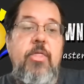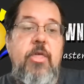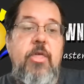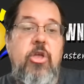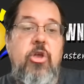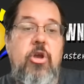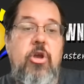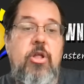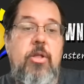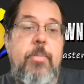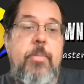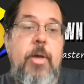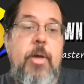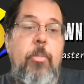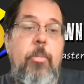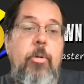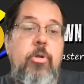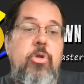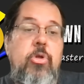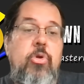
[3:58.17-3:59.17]
that you're going to be
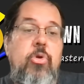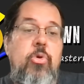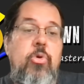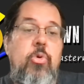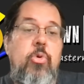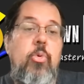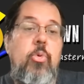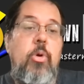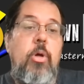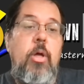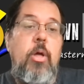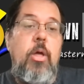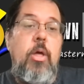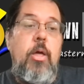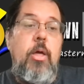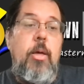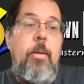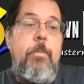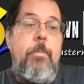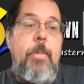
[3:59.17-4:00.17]
able to
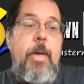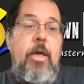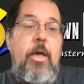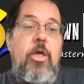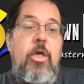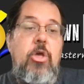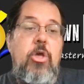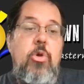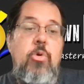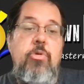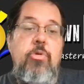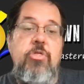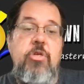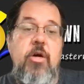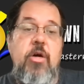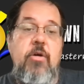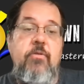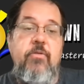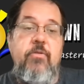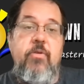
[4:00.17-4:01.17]
make use
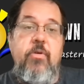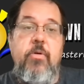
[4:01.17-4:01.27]
of.